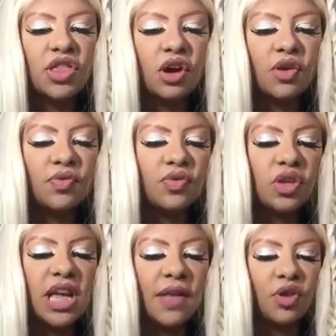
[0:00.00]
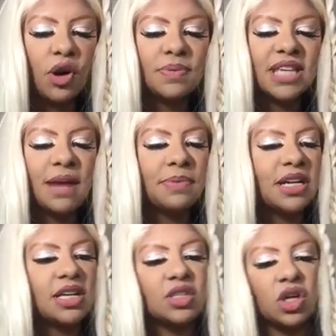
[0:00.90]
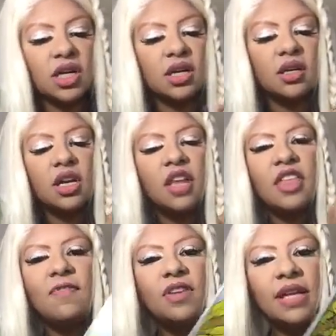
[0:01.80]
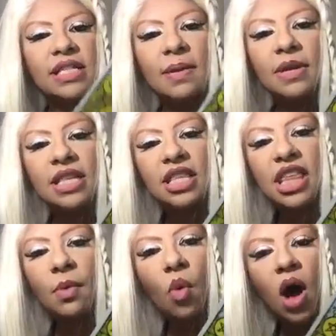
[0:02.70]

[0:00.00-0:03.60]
They're upset because look, they feel like somebody that they